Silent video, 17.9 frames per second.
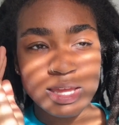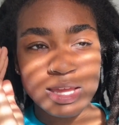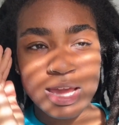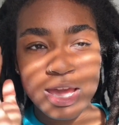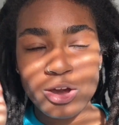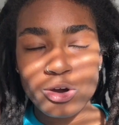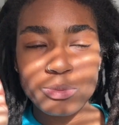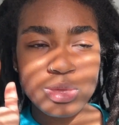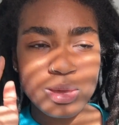I
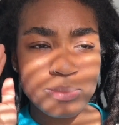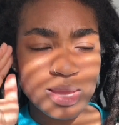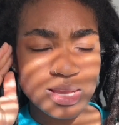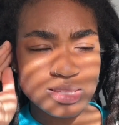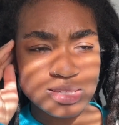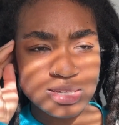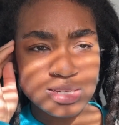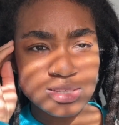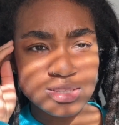hope that
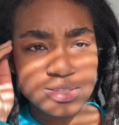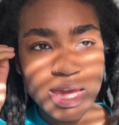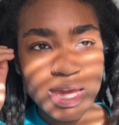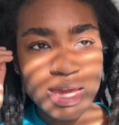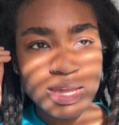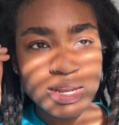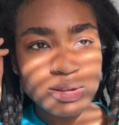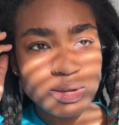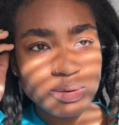made sense.
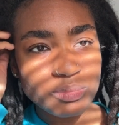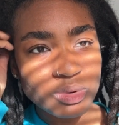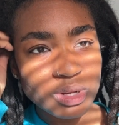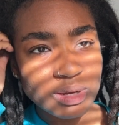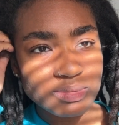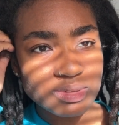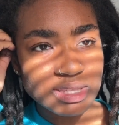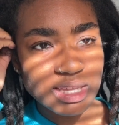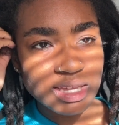And when
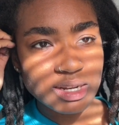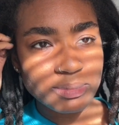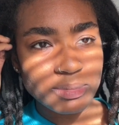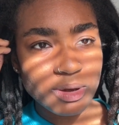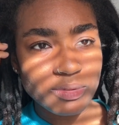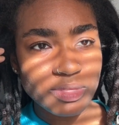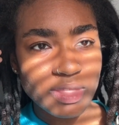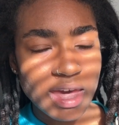I was thinking about